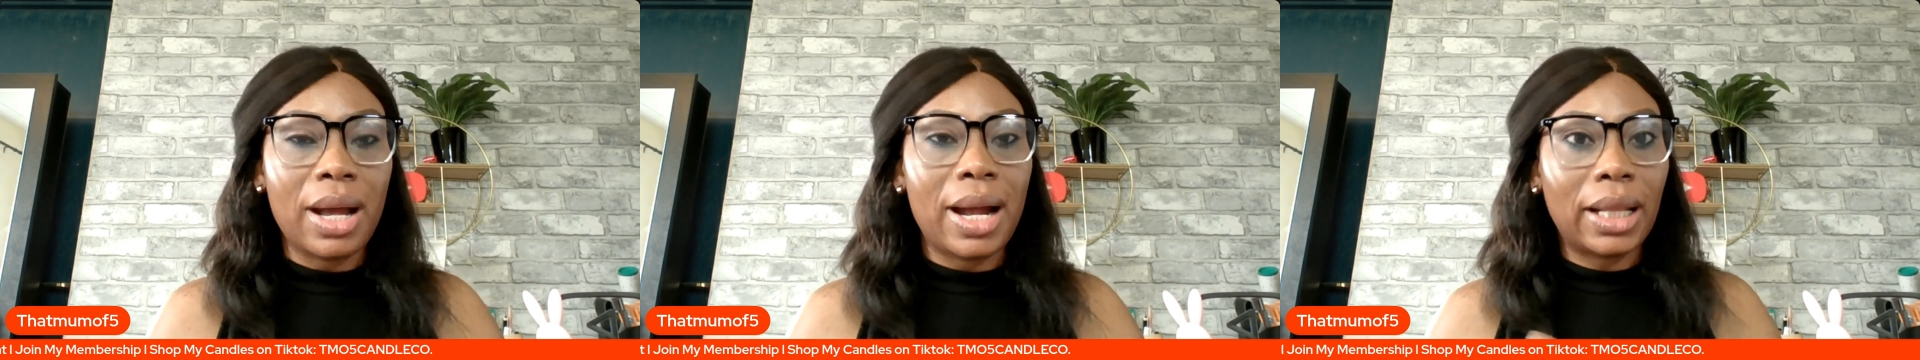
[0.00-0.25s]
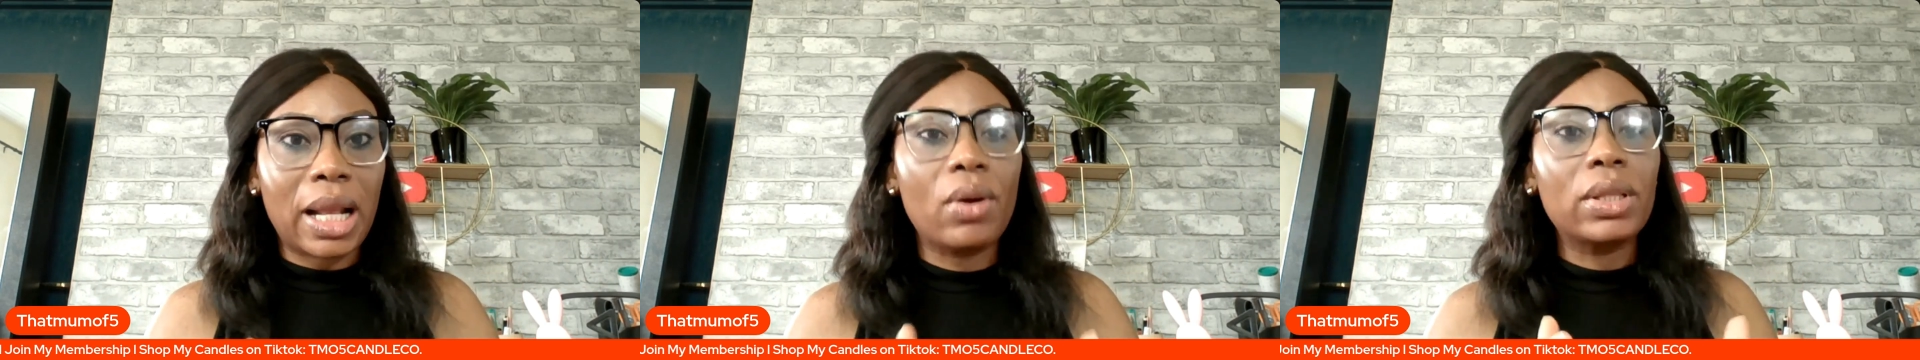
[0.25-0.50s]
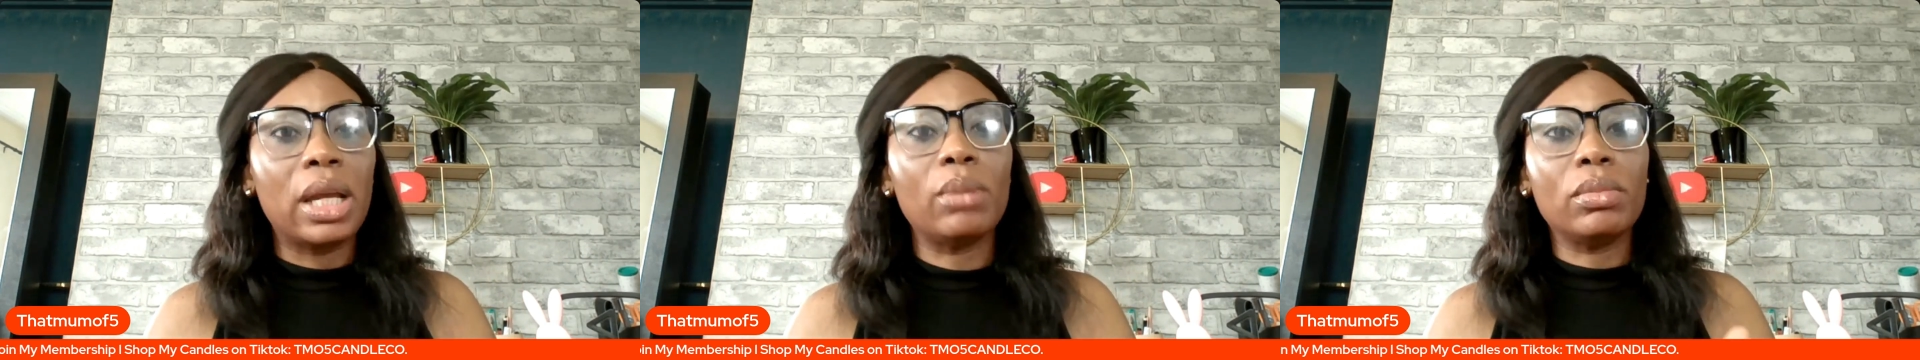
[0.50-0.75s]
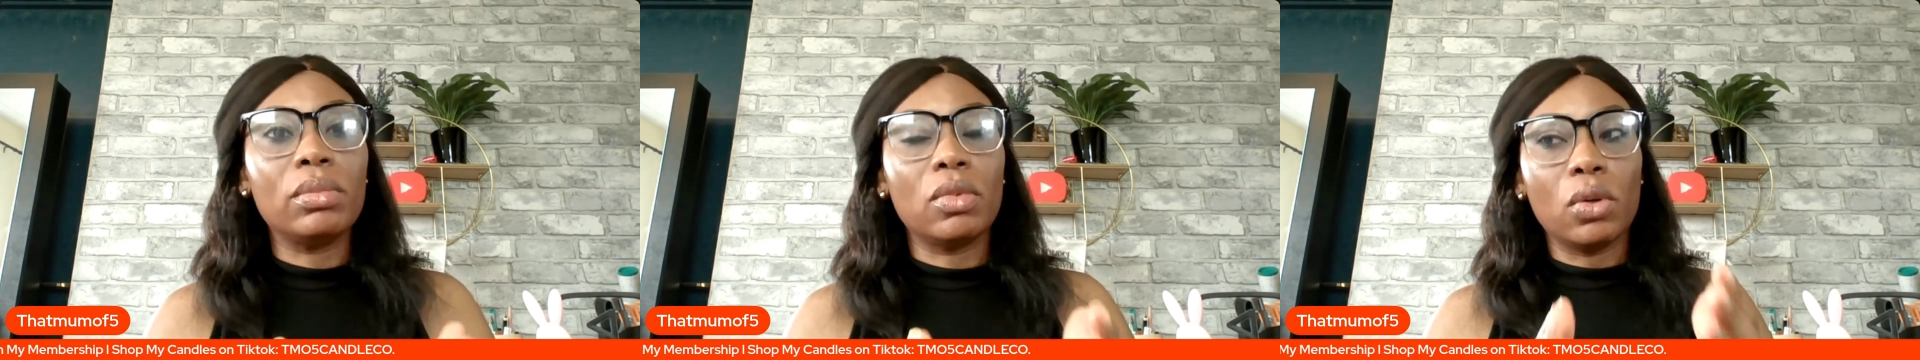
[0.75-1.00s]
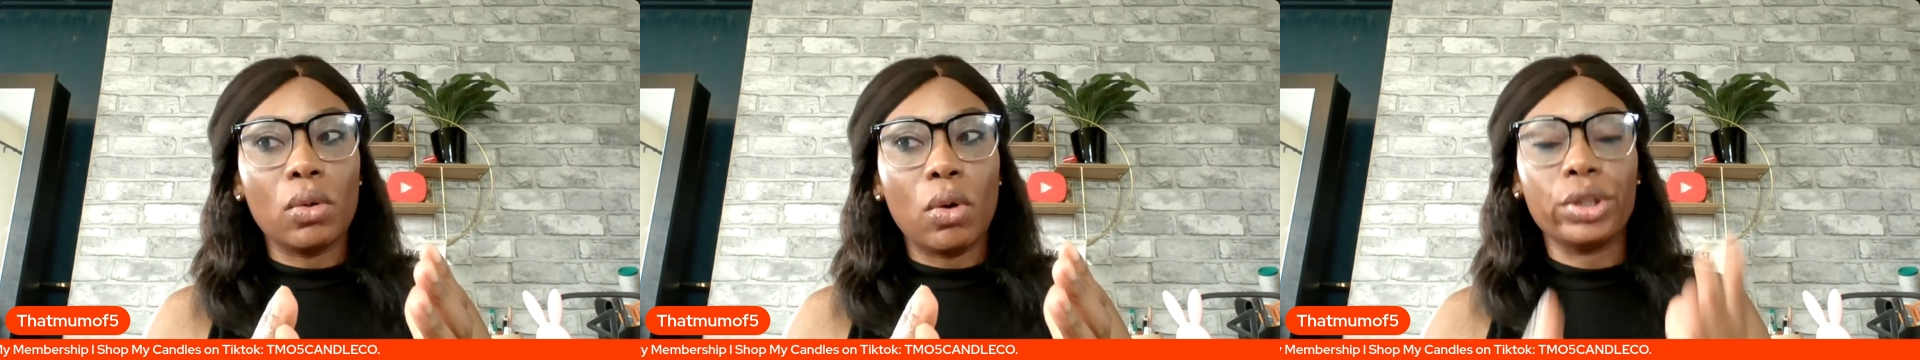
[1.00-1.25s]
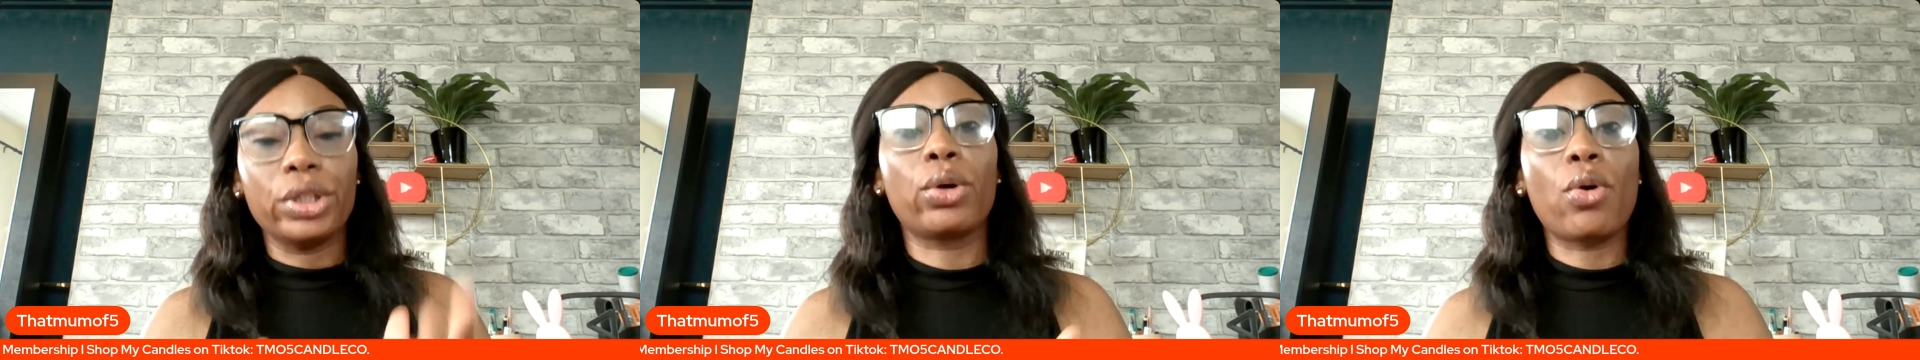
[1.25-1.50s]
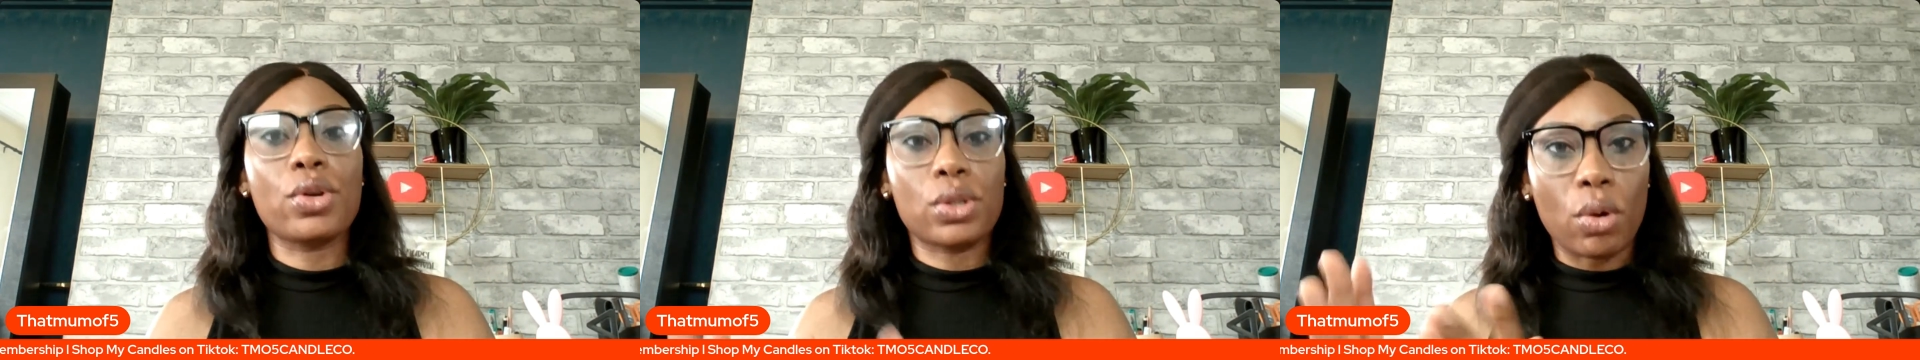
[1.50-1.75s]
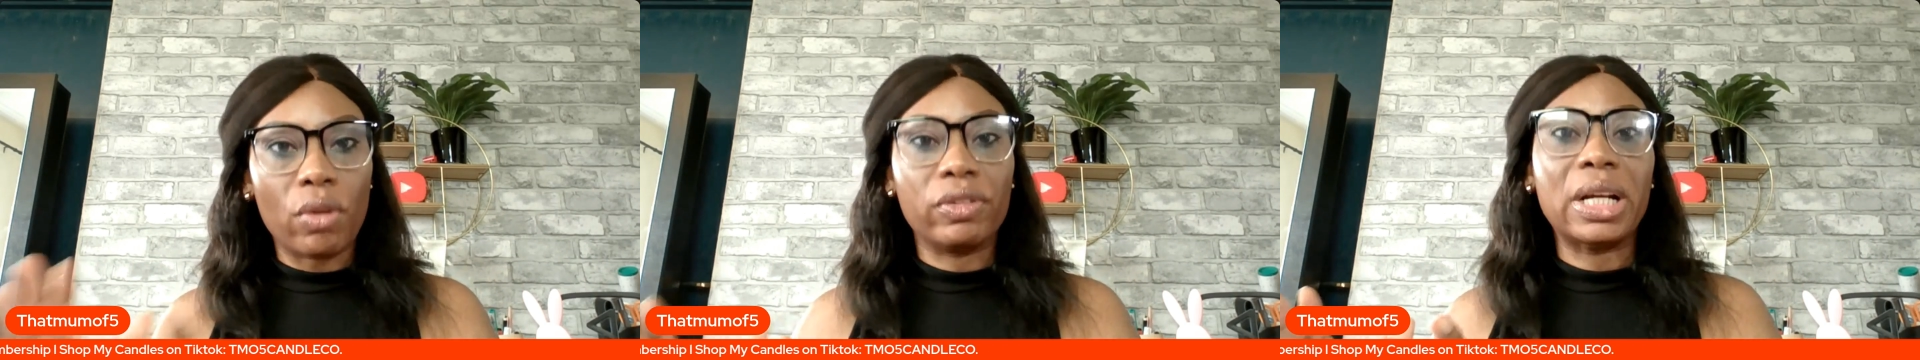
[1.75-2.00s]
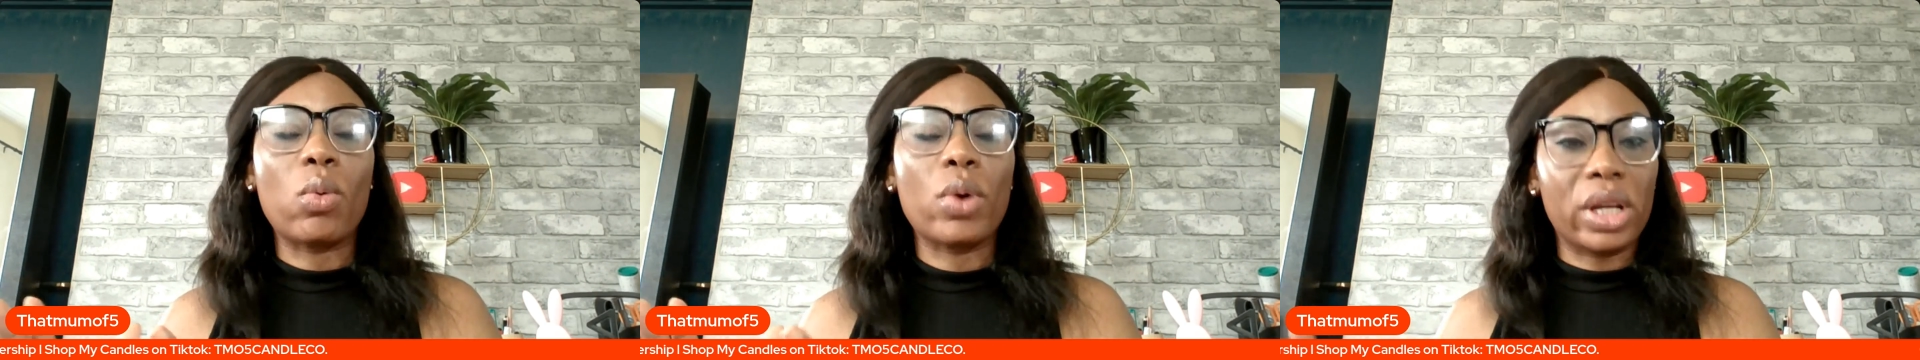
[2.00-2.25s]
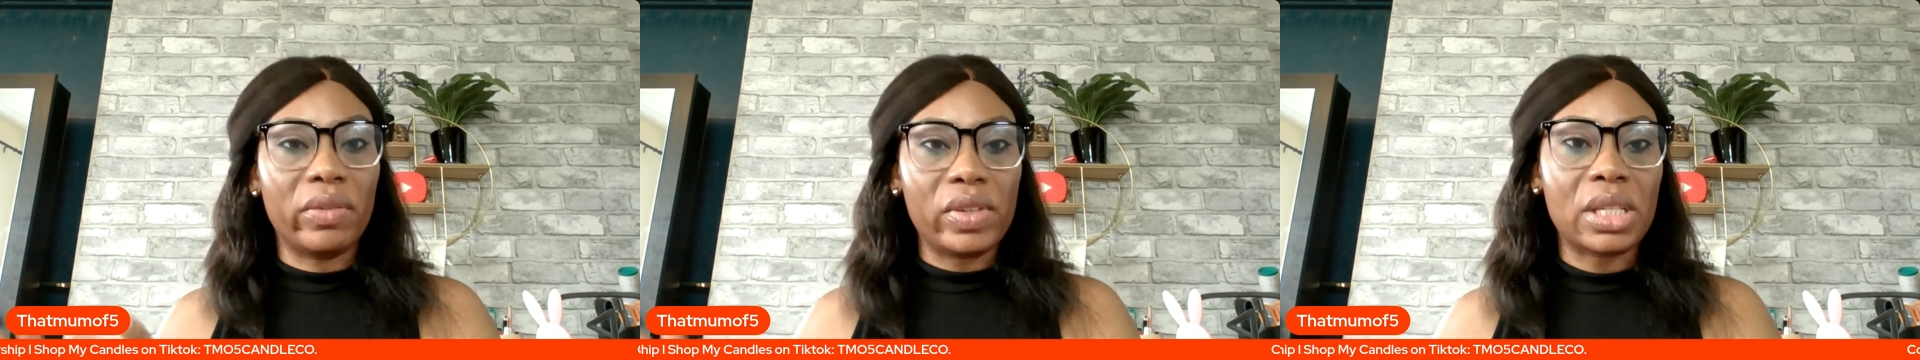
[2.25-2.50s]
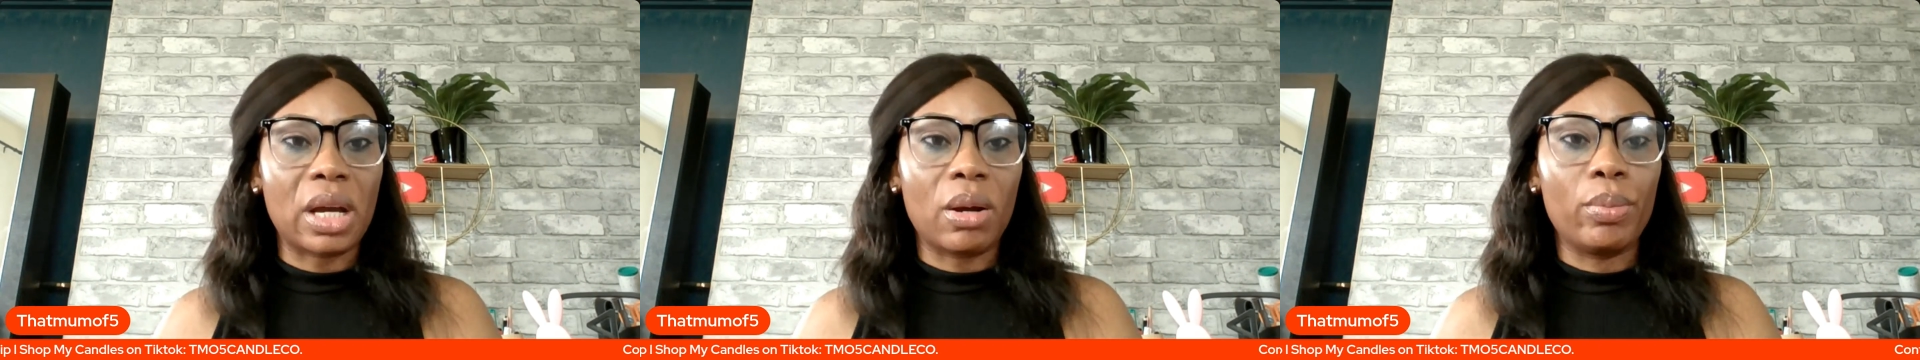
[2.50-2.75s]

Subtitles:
allow them on the course of that working visa.